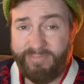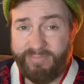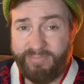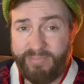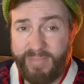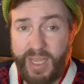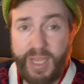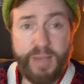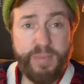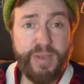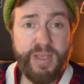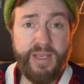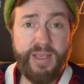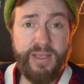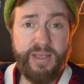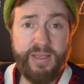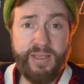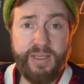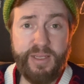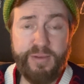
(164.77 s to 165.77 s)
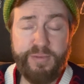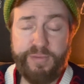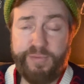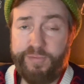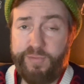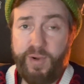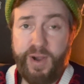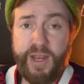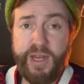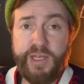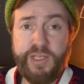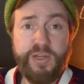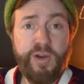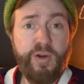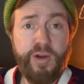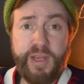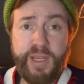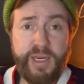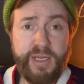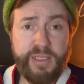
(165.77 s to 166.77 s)
maybe if Fran
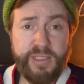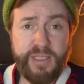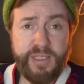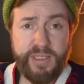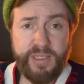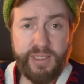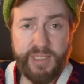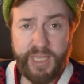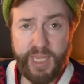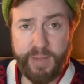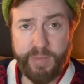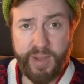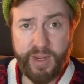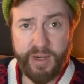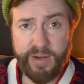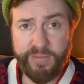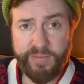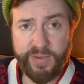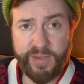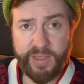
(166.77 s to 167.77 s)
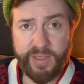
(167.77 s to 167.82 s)
Tarkington came out of